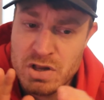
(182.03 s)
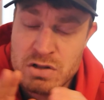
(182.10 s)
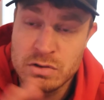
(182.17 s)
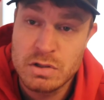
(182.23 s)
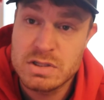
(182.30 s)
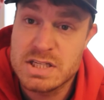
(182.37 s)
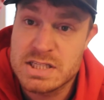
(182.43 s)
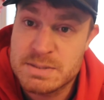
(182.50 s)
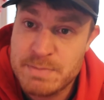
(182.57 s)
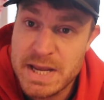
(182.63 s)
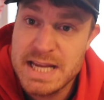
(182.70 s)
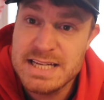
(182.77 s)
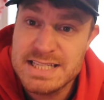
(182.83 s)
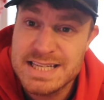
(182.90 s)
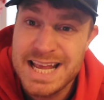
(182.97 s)
Look to
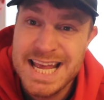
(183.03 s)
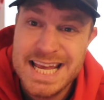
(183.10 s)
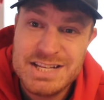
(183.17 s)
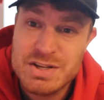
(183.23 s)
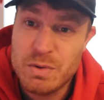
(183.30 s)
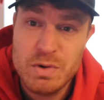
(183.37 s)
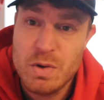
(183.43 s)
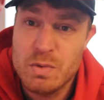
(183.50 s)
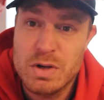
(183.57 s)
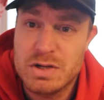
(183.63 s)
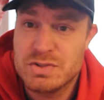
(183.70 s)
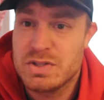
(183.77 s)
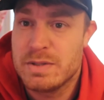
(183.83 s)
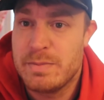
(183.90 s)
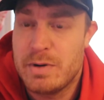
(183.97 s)
space, and don't hold
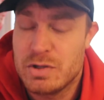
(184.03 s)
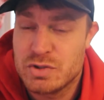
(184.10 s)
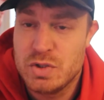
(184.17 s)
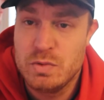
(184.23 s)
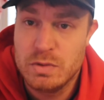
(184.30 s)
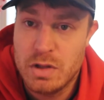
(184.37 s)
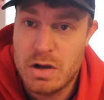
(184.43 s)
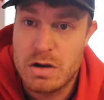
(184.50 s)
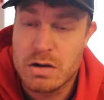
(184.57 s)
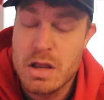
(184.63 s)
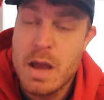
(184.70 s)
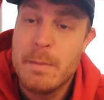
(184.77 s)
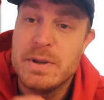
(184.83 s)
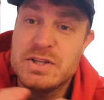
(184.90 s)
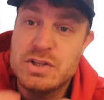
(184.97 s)
on to the ball too long,
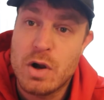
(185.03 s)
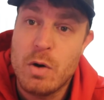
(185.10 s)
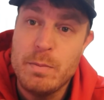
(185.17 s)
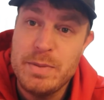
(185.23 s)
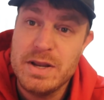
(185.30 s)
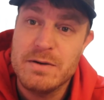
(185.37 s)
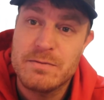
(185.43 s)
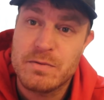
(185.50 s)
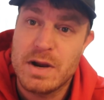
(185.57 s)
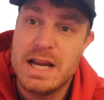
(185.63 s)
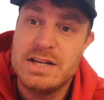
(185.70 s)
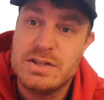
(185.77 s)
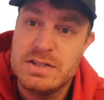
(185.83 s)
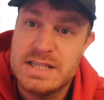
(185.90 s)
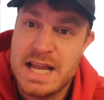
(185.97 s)
but don't be
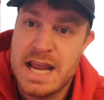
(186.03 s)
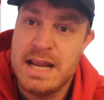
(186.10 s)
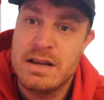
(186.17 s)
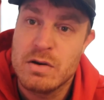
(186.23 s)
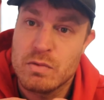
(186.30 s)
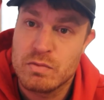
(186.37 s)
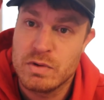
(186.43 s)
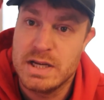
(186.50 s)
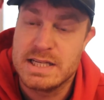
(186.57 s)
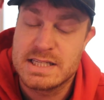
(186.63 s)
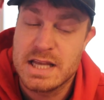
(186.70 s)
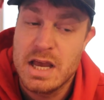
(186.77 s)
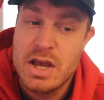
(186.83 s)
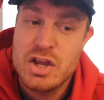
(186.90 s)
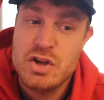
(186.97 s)
afraid to take
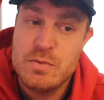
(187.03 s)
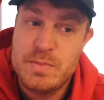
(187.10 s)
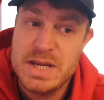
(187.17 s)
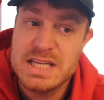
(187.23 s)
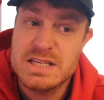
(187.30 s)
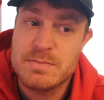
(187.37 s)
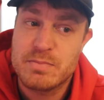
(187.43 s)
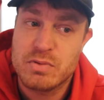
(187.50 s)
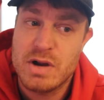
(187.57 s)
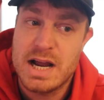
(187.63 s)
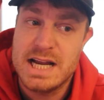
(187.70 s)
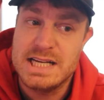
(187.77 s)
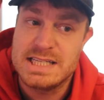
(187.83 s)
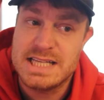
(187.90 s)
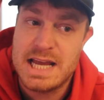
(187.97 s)
risk. You'd be
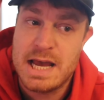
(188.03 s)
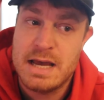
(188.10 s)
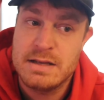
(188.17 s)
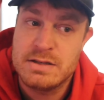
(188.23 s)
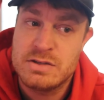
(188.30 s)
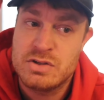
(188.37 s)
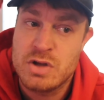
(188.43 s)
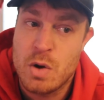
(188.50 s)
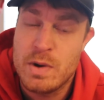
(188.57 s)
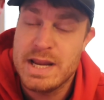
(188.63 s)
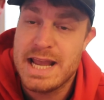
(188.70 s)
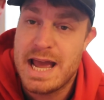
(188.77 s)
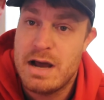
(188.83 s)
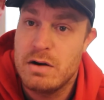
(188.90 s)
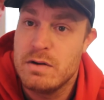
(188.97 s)
surprised at
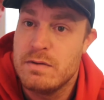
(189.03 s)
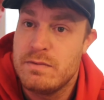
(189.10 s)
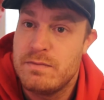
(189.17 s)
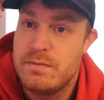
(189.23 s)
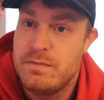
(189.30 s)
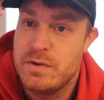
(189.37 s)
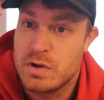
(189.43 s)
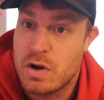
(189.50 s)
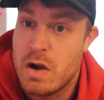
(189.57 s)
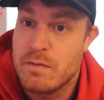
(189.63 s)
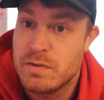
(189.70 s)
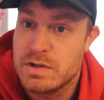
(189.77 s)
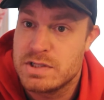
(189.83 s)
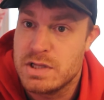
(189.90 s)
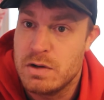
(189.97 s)
going out of your
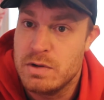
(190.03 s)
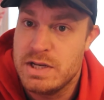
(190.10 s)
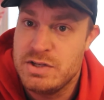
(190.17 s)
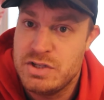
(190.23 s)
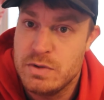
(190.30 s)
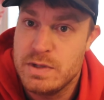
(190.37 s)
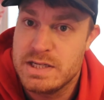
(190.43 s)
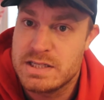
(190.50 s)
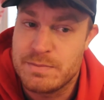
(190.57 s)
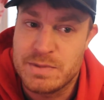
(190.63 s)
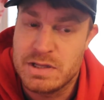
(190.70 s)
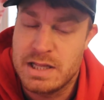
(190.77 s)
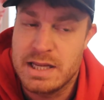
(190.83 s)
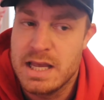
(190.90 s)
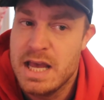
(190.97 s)
comfort zone and doing
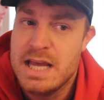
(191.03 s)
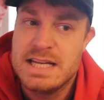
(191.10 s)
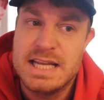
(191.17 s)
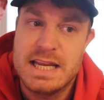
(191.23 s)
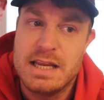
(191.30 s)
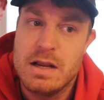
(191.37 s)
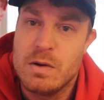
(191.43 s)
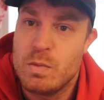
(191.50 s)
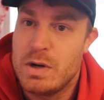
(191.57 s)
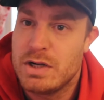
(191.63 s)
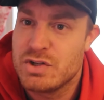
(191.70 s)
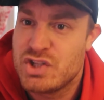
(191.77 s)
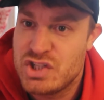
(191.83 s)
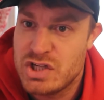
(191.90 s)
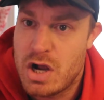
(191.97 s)
something like taking a
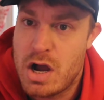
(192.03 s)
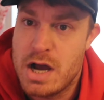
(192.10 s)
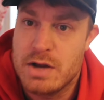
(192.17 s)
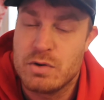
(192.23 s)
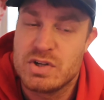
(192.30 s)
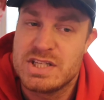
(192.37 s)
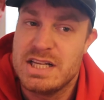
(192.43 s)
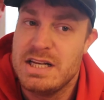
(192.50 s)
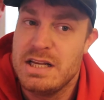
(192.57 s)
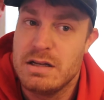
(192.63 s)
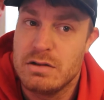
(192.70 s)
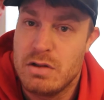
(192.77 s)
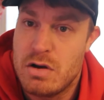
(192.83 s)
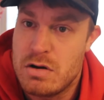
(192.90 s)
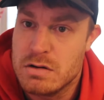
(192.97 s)
wild shot or sending
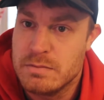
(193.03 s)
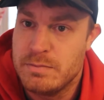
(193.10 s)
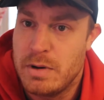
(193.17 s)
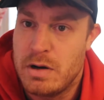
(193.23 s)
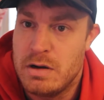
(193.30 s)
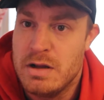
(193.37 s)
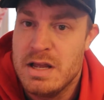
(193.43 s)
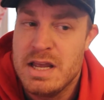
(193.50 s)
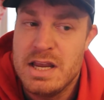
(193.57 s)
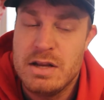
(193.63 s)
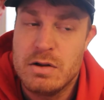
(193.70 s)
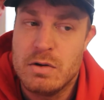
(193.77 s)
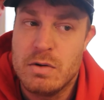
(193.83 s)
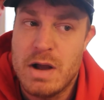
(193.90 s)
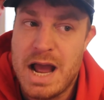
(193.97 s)
a long ball.
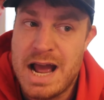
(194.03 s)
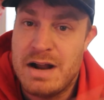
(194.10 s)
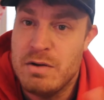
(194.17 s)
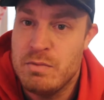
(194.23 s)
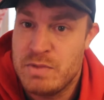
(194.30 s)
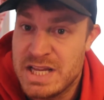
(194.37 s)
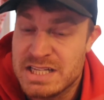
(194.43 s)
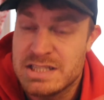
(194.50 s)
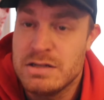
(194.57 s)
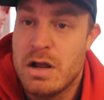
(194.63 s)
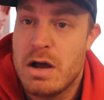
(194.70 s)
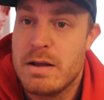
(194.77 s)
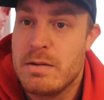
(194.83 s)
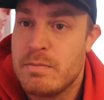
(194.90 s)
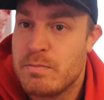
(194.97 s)
That's
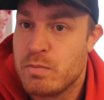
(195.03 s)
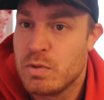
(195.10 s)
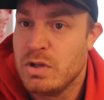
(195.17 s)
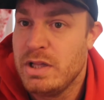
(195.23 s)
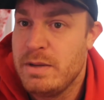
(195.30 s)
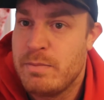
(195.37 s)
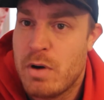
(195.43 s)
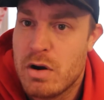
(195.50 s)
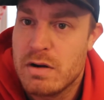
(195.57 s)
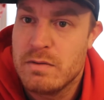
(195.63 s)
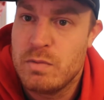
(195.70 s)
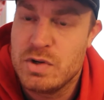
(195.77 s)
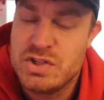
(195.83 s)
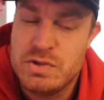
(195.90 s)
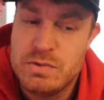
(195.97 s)
not really part
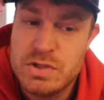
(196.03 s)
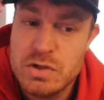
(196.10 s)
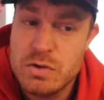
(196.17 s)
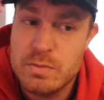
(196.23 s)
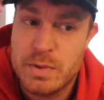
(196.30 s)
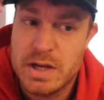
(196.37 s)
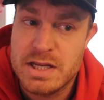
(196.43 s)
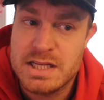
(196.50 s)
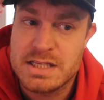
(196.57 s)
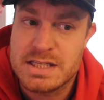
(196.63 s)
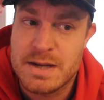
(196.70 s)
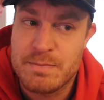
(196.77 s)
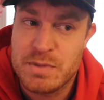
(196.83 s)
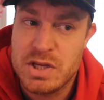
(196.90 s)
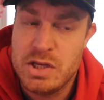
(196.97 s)
of what you do, but it's
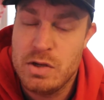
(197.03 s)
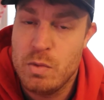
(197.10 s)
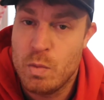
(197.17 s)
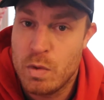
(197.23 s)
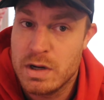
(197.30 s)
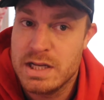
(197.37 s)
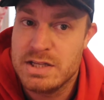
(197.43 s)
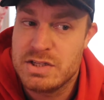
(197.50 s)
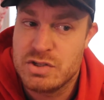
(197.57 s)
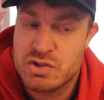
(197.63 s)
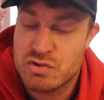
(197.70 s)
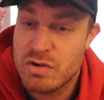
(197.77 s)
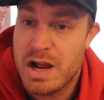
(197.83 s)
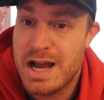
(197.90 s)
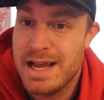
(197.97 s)
something you wanted to
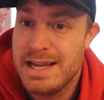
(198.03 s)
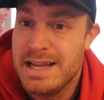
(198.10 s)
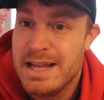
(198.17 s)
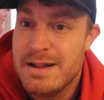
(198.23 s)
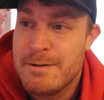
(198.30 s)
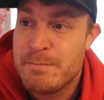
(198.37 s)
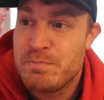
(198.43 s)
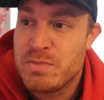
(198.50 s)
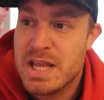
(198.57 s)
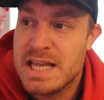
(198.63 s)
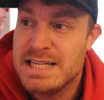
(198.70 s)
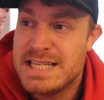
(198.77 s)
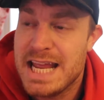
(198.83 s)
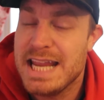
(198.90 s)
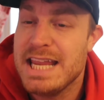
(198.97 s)
try.
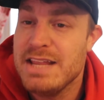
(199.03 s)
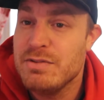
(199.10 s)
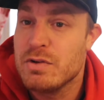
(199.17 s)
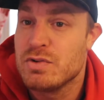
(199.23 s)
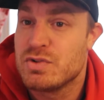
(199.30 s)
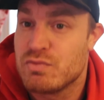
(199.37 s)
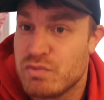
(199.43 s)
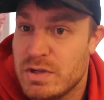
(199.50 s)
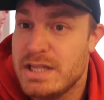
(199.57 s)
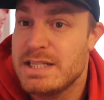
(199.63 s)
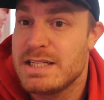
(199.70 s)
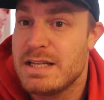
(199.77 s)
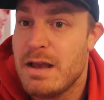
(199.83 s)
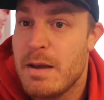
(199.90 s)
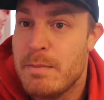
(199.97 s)
And taking those
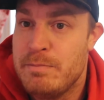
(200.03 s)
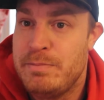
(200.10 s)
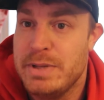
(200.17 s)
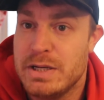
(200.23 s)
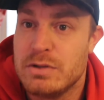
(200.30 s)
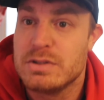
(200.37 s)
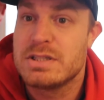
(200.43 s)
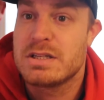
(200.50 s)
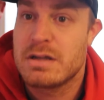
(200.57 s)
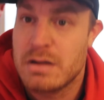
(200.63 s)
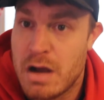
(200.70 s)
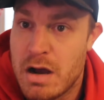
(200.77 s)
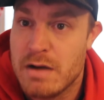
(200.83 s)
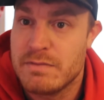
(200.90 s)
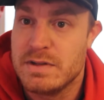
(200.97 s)
risks builds
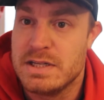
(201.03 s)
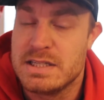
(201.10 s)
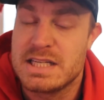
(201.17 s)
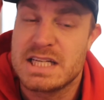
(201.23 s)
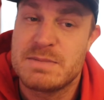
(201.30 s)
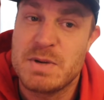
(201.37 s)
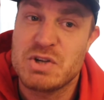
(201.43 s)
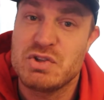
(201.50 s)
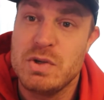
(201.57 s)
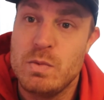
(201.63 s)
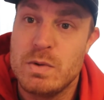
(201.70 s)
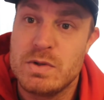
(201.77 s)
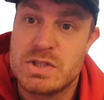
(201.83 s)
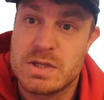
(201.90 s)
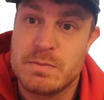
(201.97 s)
confidence, especially
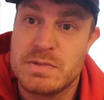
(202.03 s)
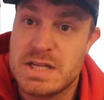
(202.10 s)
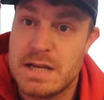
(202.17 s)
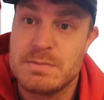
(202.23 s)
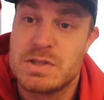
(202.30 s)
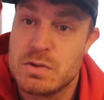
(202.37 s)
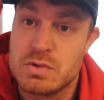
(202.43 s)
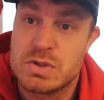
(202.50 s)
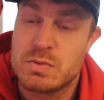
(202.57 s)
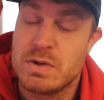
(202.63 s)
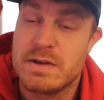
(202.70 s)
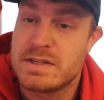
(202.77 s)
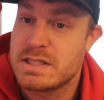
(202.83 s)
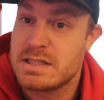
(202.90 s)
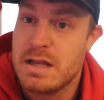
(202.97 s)
when sometimes those
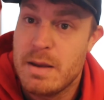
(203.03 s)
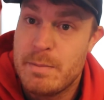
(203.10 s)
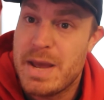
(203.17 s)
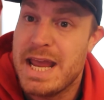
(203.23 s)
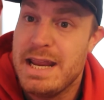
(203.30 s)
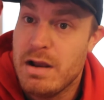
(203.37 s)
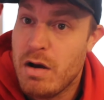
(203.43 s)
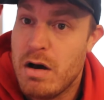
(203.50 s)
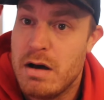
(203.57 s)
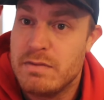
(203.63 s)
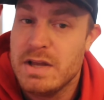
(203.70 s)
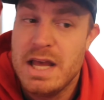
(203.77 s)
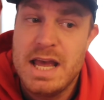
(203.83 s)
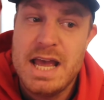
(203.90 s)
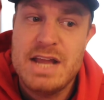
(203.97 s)
risks pay
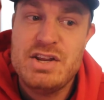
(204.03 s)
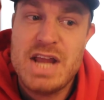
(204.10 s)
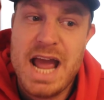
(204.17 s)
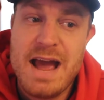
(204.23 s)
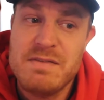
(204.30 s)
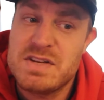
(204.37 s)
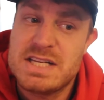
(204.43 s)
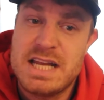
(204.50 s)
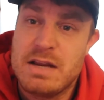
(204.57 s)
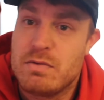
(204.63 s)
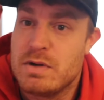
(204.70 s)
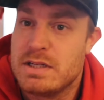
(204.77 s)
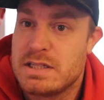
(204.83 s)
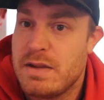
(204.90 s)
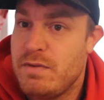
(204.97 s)
off. And you have to take
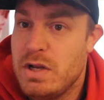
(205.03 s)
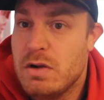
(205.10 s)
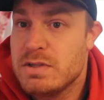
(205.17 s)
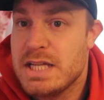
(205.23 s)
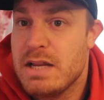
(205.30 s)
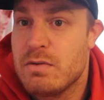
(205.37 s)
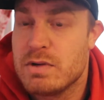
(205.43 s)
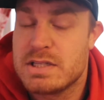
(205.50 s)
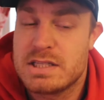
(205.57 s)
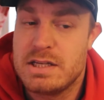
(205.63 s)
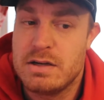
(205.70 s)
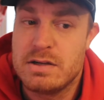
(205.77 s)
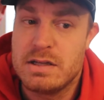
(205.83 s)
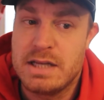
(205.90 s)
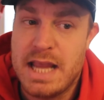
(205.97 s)
risk. If you don't take risk
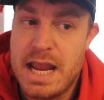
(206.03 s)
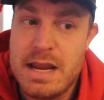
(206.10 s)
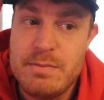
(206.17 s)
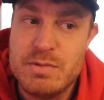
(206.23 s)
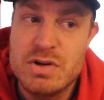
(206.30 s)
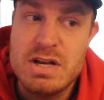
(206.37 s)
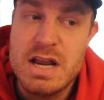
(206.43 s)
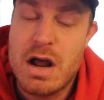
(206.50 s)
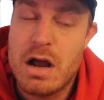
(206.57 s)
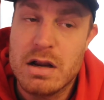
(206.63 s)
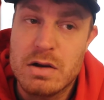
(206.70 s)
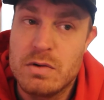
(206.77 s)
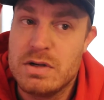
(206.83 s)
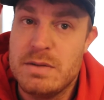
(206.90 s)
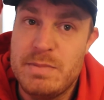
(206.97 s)
during a game, you're
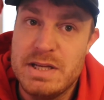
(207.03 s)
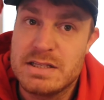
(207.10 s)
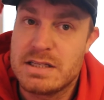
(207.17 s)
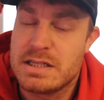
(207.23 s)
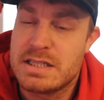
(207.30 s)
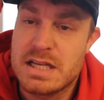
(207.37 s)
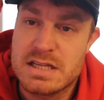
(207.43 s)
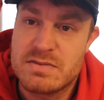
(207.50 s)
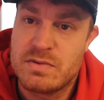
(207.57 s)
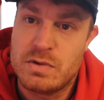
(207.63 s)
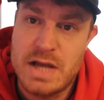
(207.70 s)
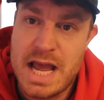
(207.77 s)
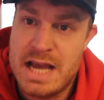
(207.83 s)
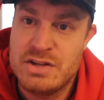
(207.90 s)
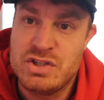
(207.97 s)
not going to be as
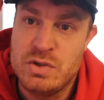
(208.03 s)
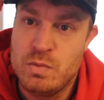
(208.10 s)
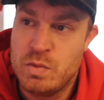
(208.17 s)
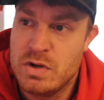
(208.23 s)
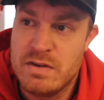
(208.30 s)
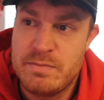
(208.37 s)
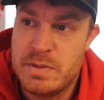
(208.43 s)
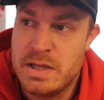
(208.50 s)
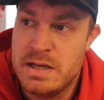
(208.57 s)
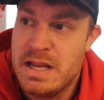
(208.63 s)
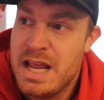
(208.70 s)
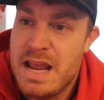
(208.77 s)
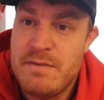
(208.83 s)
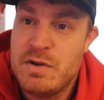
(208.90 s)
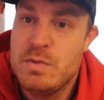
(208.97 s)
successful as you would have
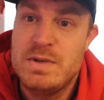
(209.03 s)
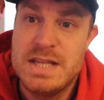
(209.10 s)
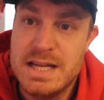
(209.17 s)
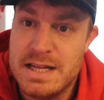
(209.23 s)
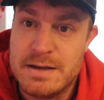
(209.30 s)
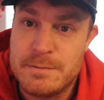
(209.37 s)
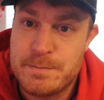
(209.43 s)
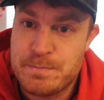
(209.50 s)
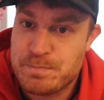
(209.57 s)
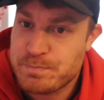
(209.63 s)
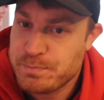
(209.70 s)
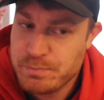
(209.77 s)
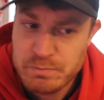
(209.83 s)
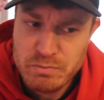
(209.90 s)
been if you didn't.